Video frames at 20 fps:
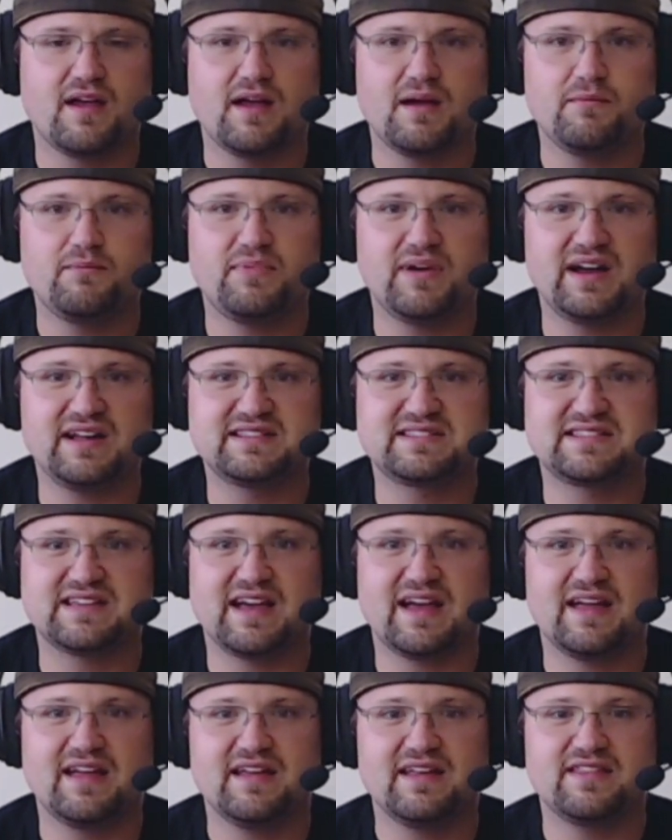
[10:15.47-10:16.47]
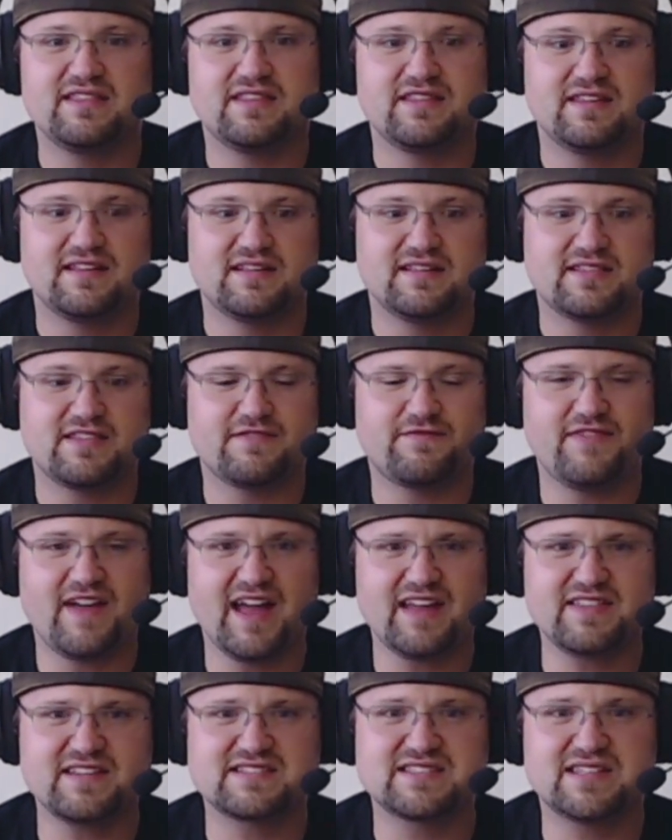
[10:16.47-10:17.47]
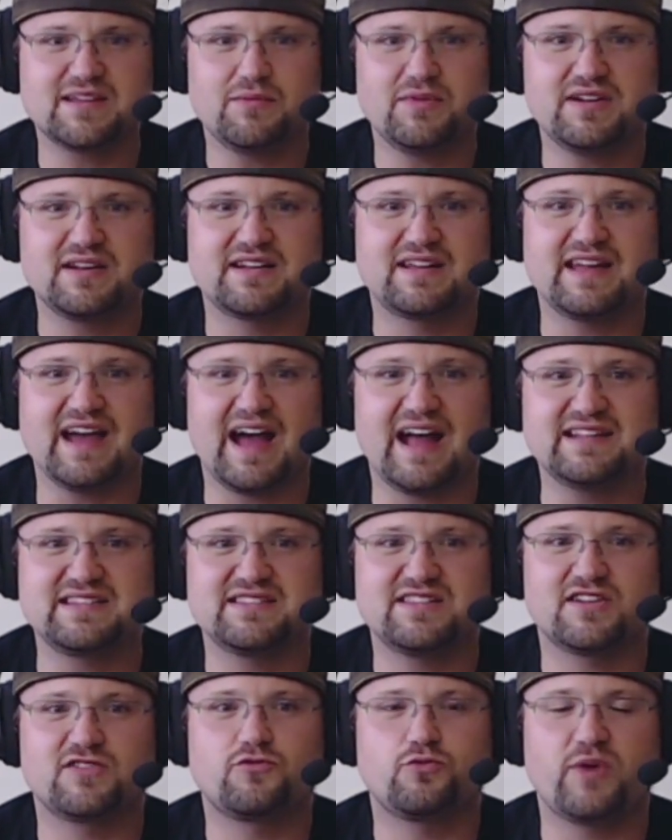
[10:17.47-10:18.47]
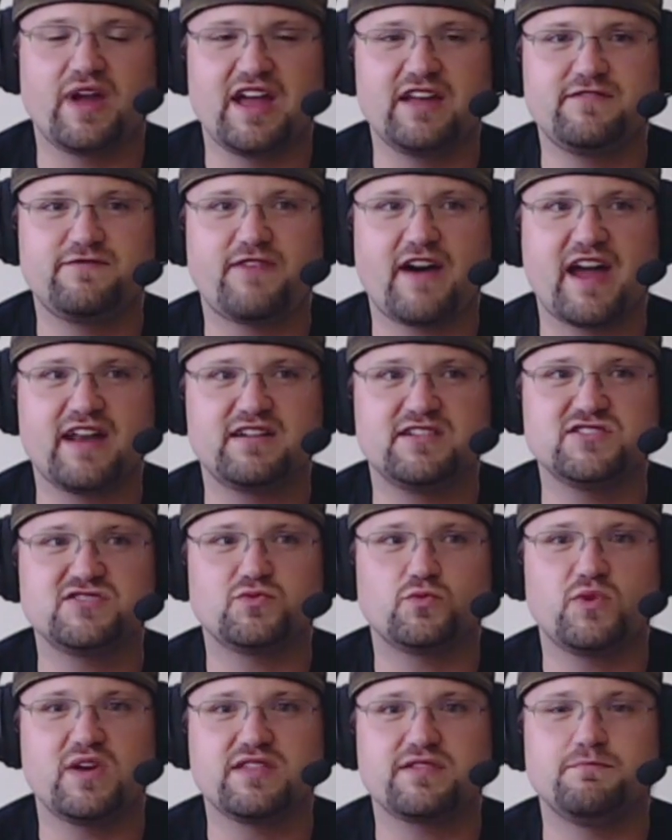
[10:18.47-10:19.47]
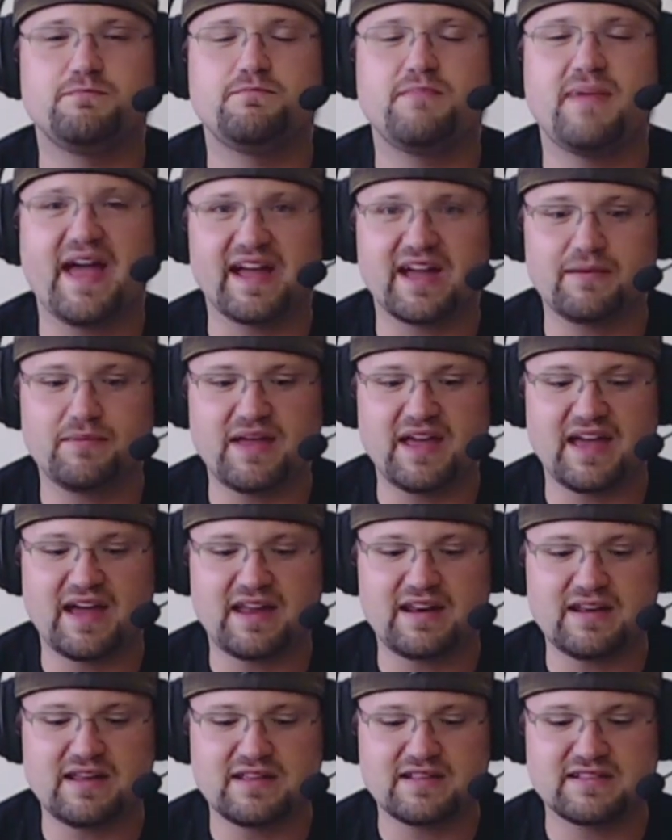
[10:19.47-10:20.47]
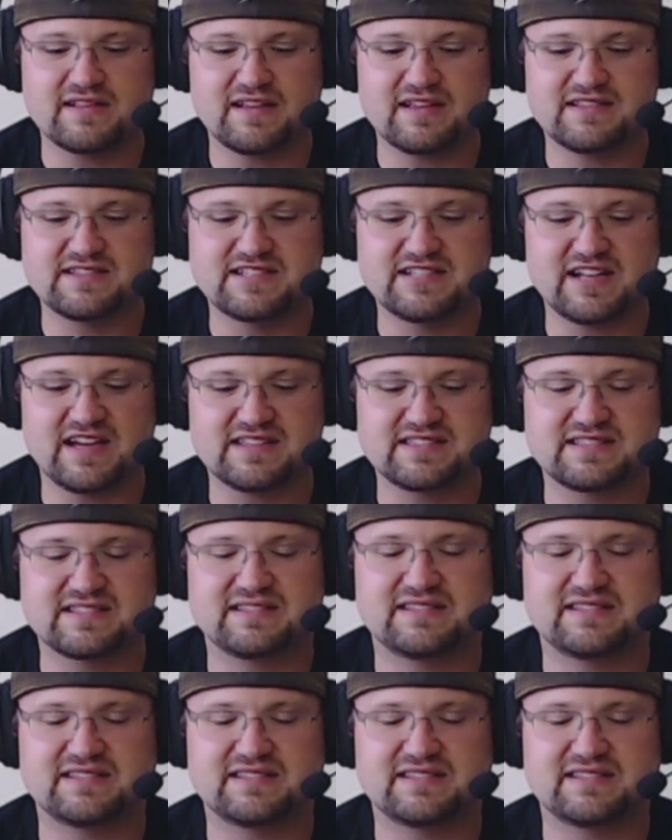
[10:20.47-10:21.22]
but, the fact that someone got to the grand finals with Mega Man is just...